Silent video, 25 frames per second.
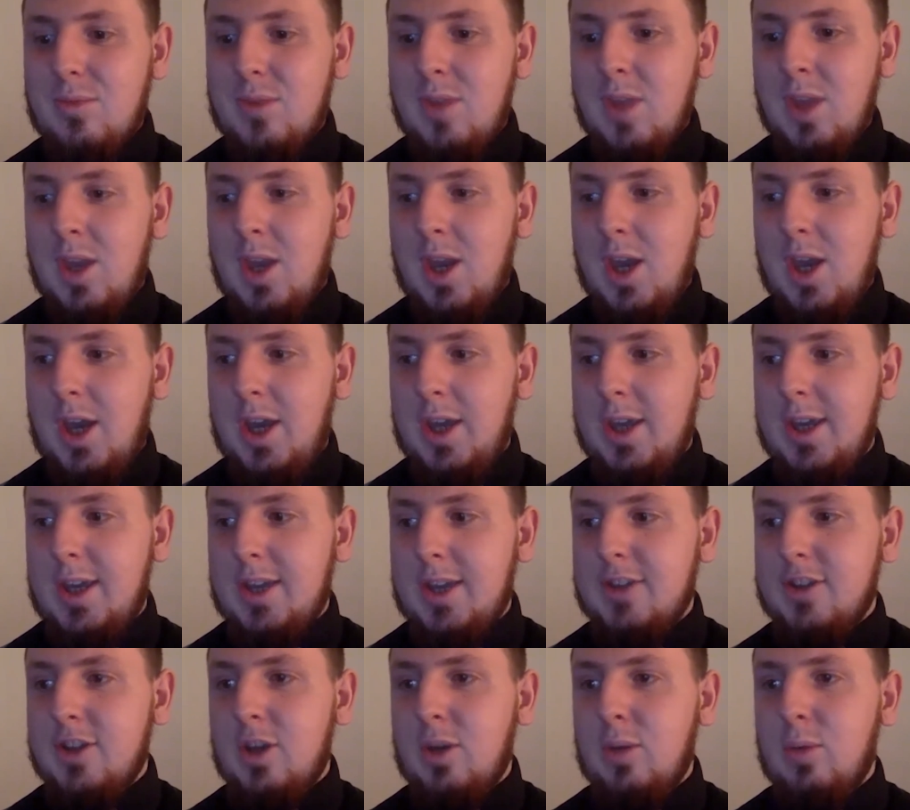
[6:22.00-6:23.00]
Yeah,
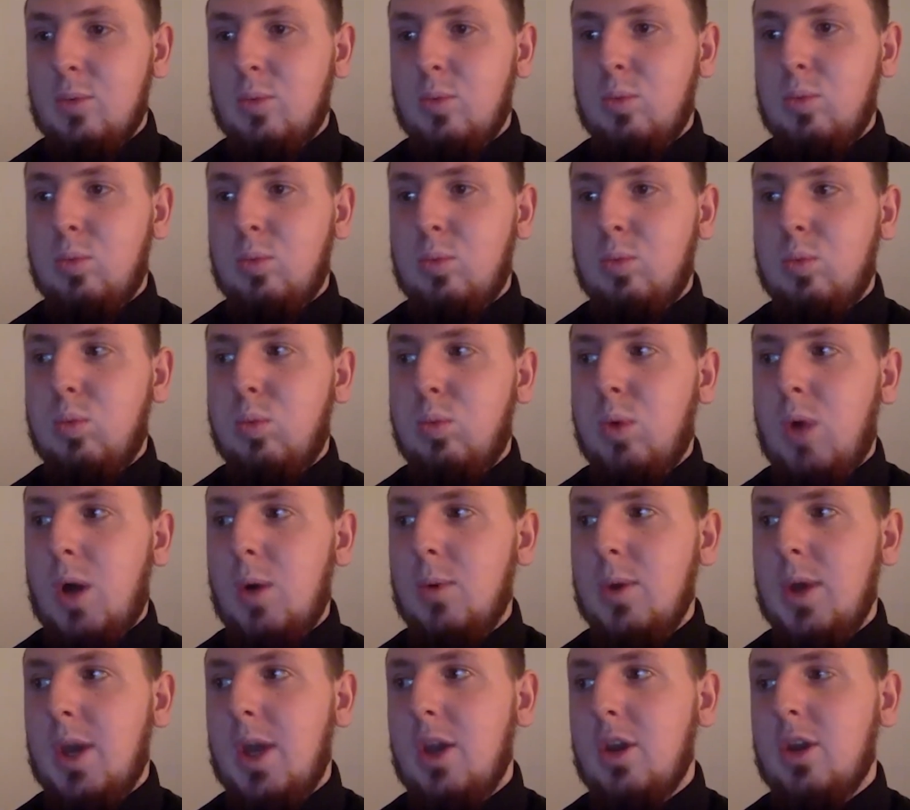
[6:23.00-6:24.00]
so what
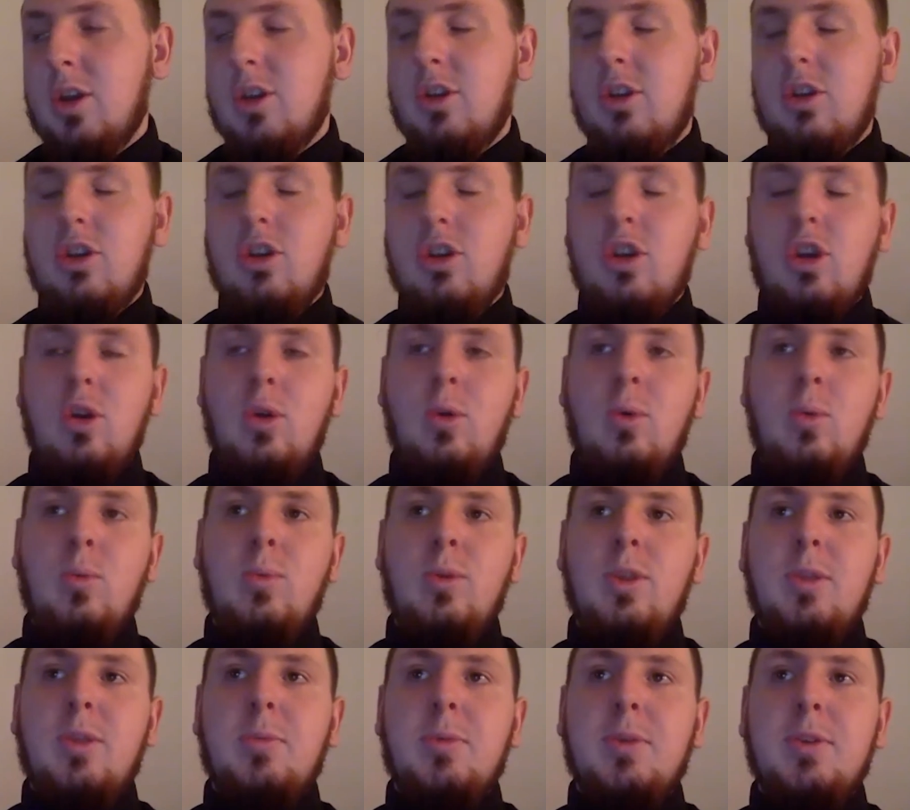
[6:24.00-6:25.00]
we are looking to do
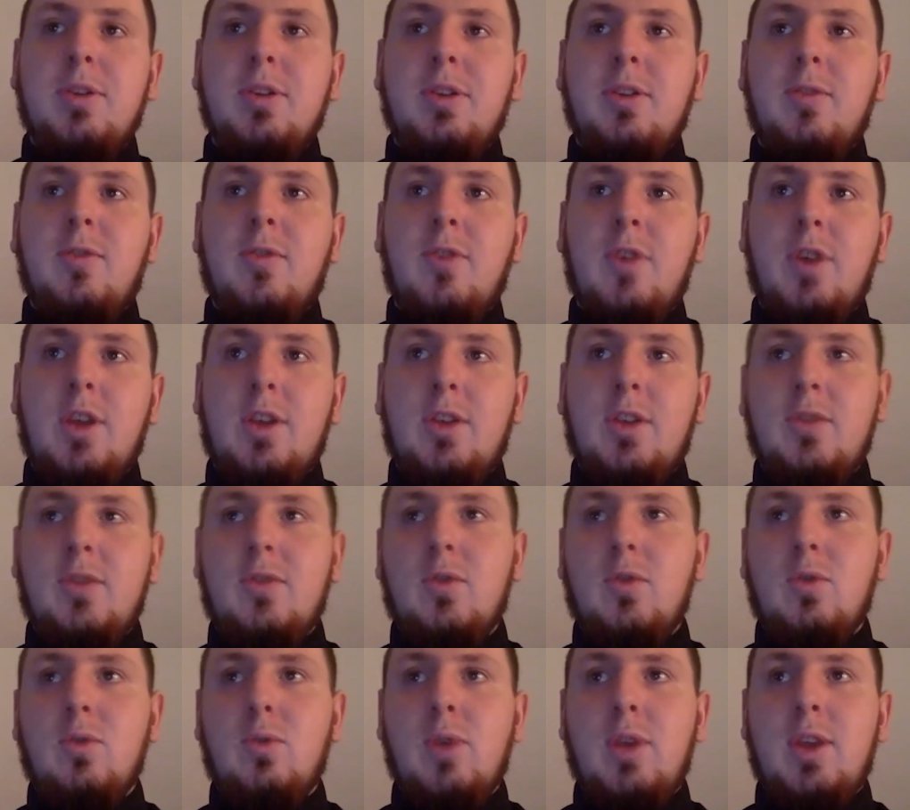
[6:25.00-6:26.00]
with the business, first of
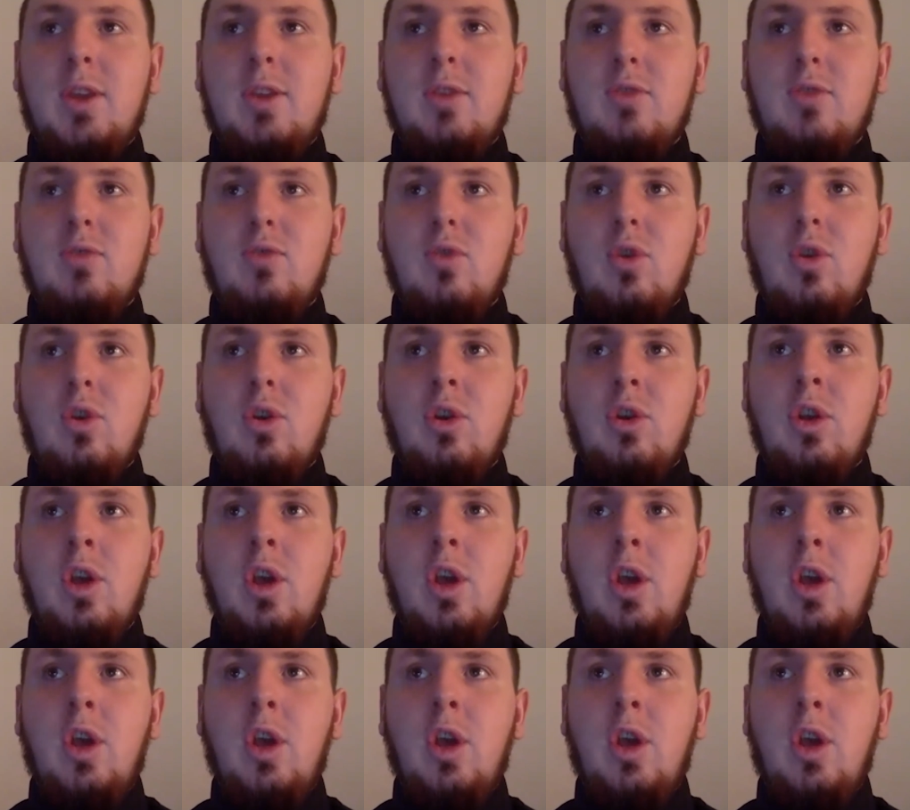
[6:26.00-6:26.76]
all, is run.